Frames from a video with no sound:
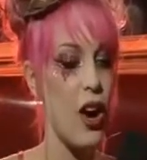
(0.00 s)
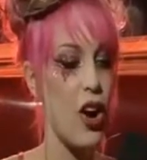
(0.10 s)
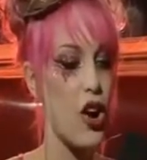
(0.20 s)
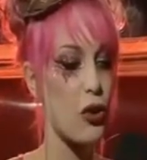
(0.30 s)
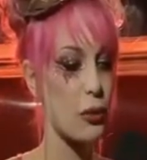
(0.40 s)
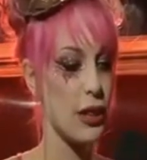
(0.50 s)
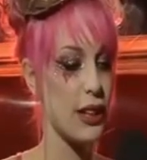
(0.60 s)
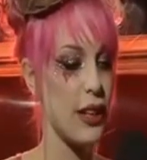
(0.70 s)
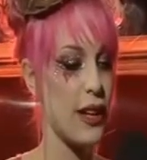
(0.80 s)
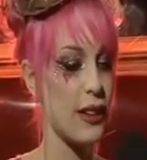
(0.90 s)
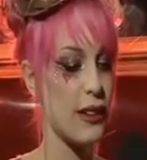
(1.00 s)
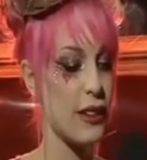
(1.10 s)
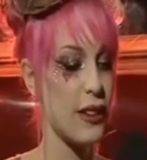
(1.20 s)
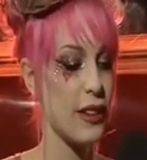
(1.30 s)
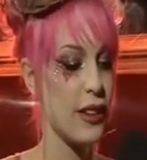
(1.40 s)
are really like,
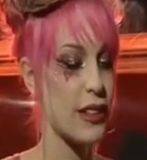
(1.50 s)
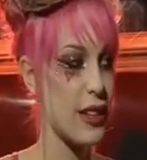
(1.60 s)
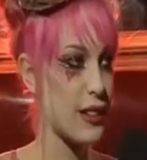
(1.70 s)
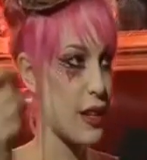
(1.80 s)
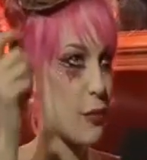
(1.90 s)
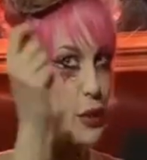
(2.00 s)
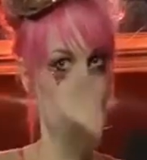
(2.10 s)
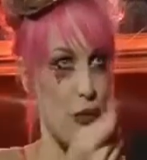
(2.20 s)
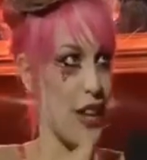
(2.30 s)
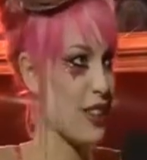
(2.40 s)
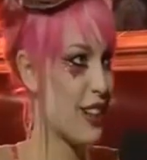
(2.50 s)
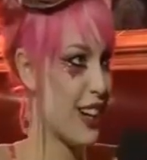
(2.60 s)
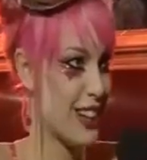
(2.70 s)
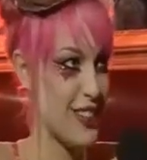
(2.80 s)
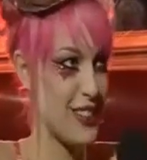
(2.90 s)
it's like Dumbo's feather.
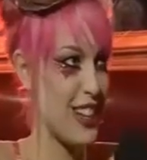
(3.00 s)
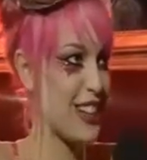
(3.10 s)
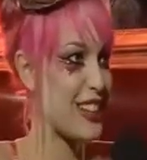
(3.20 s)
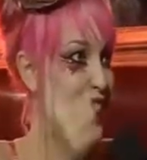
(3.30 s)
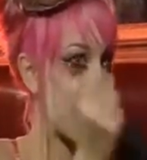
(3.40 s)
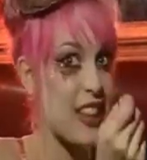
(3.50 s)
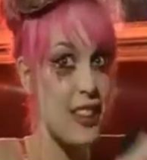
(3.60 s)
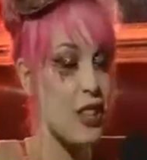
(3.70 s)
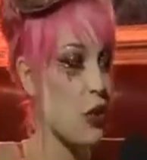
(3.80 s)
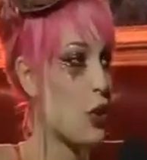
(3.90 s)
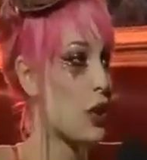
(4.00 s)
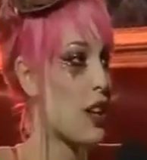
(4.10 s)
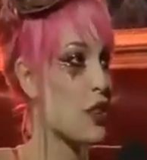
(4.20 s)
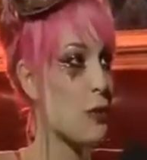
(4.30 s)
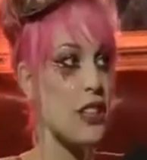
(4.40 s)
I keep saying it's like that thing you hold
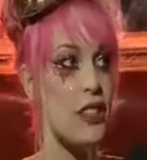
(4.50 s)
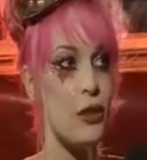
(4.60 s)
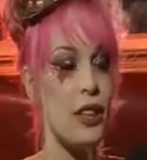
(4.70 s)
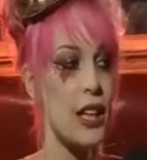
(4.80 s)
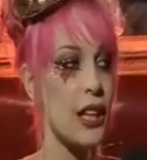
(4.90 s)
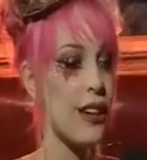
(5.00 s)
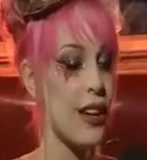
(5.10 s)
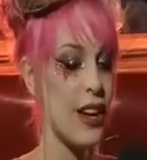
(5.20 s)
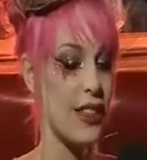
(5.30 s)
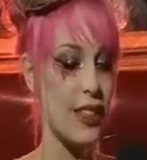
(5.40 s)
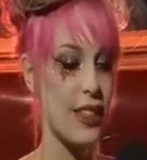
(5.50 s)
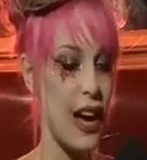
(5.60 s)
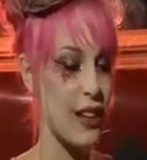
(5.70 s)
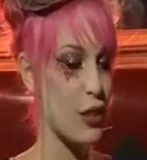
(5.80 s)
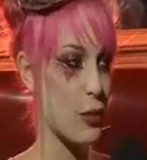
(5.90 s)
on to because you think that
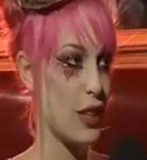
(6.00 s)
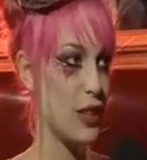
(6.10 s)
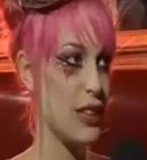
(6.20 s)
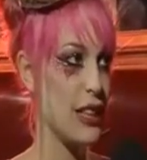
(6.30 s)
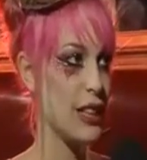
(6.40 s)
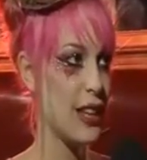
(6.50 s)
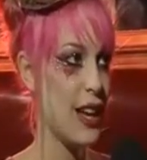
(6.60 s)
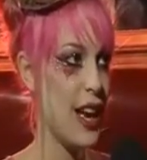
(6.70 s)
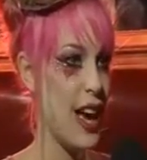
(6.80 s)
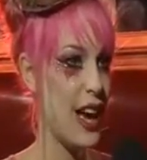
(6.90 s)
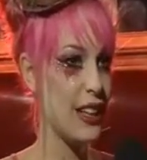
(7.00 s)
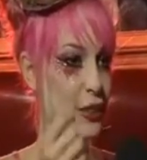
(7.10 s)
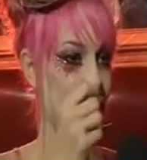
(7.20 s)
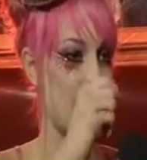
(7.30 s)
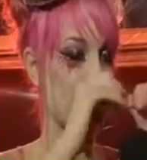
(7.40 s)
that is what you need. And in
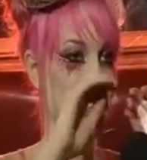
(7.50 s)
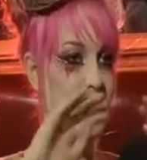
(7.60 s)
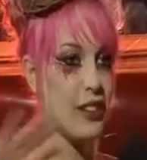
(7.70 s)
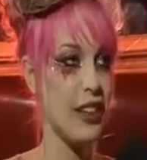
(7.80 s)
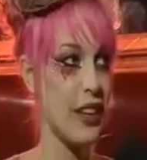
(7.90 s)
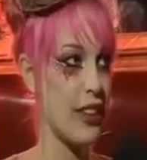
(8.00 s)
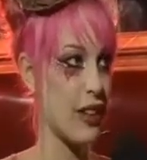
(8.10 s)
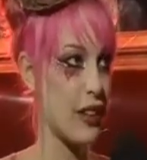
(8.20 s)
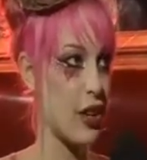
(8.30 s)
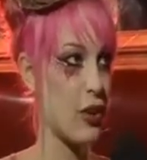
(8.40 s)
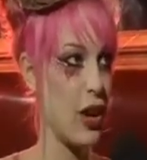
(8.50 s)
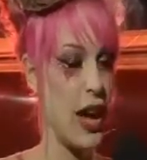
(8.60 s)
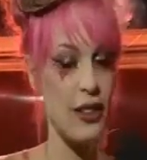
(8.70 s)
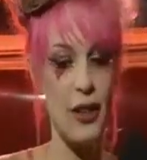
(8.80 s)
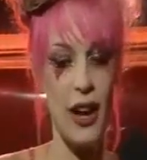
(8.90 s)
reality, you let that go
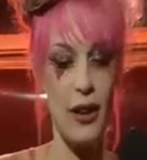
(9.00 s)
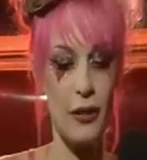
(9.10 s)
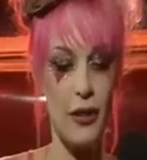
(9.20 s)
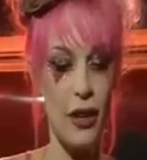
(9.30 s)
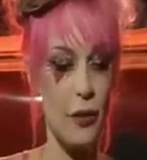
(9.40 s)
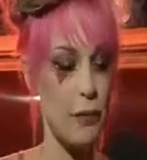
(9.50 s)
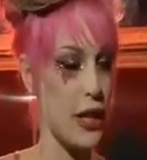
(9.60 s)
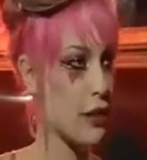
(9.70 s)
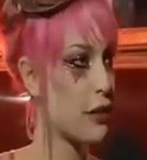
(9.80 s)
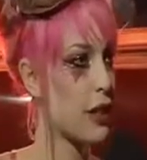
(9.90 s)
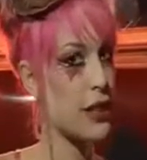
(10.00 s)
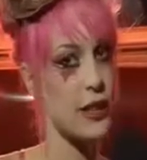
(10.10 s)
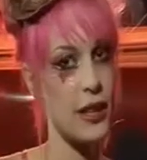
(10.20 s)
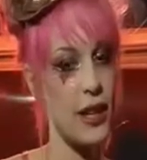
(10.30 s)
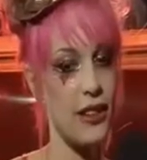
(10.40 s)
and you have a bare fucking
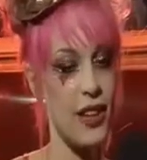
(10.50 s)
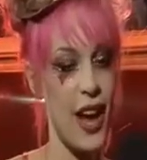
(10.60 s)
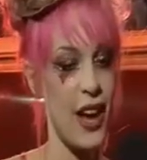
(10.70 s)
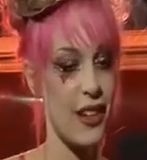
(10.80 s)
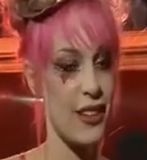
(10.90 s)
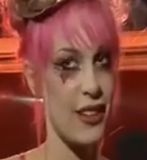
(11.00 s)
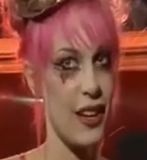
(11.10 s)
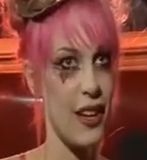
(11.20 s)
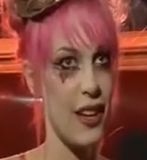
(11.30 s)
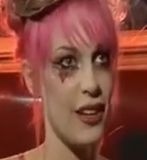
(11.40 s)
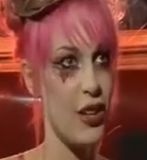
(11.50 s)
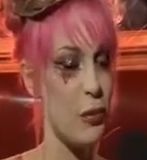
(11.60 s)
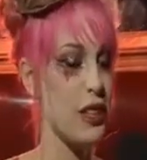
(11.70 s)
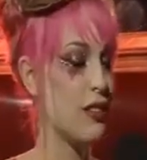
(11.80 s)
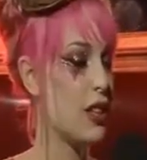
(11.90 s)
stage and
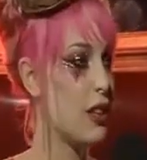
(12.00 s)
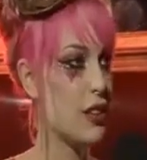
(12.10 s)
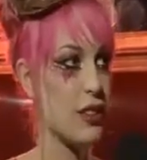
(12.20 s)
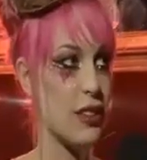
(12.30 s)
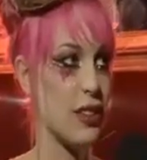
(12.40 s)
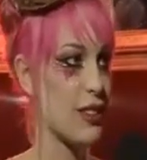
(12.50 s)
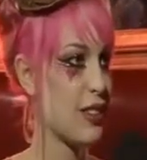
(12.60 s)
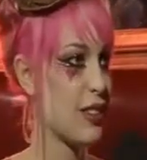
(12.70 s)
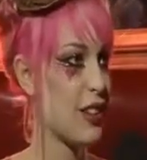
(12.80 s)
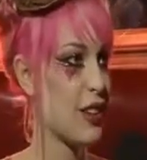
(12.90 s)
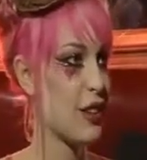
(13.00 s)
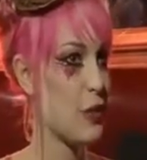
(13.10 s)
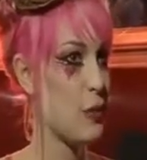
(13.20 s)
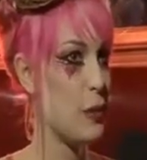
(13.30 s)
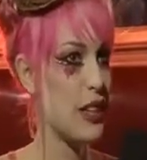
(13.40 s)
nobody even notices.
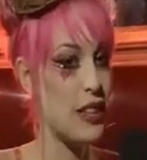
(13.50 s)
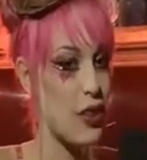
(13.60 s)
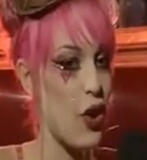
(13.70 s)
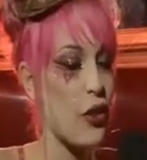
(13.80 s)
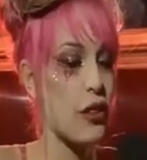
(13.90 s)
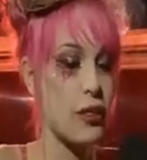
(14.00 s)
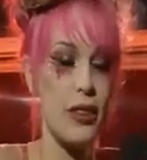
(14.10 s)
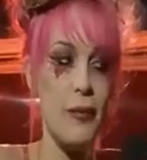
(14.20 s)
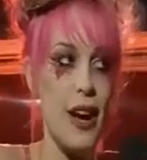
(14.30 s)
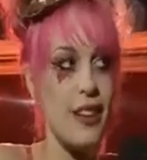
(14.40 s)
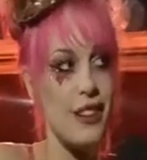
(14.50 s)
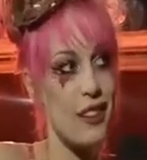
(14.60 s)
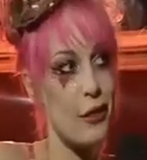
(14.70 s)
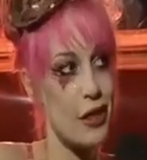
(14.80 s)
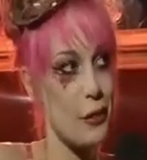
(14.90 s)
Because all that really mattered in
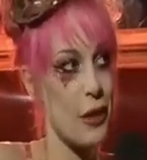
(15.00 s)
the first